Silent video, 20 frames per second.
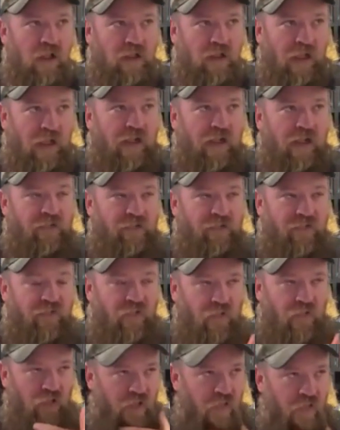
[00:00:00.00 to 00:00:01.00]
I've
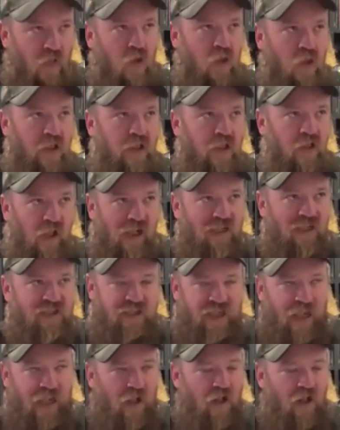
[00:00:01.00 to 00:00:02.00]
literally lost
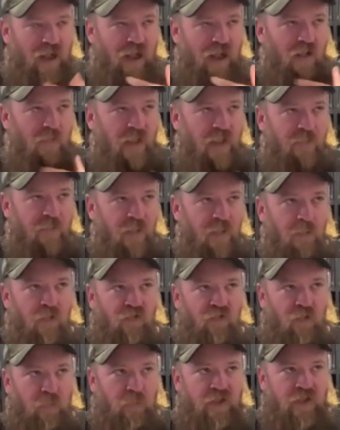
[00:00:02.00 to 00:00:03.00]
count of how many people
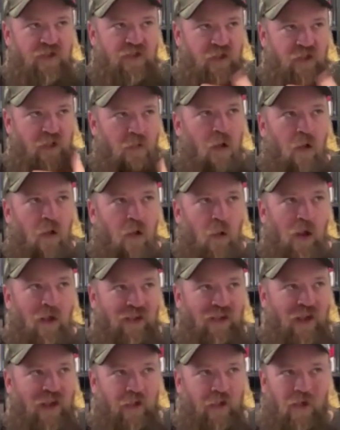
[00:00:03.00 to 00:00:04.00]
from H2O I've
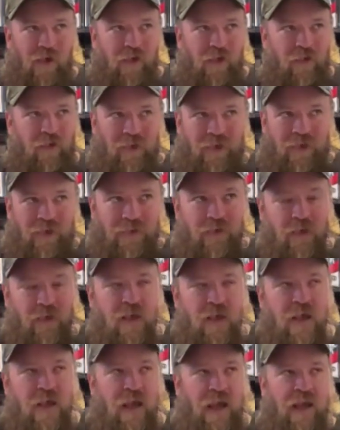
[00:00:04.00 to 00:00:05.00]
had on, like
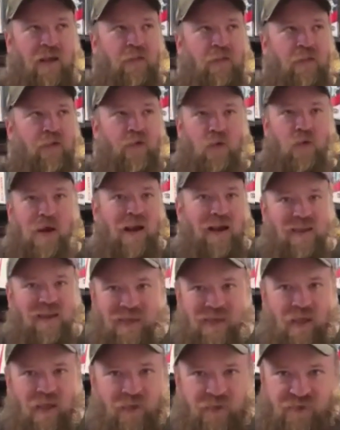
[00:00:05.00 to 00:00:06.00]
Anthrax,
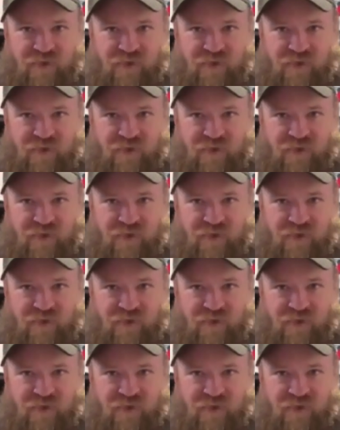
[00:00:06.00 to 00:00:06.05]
Alex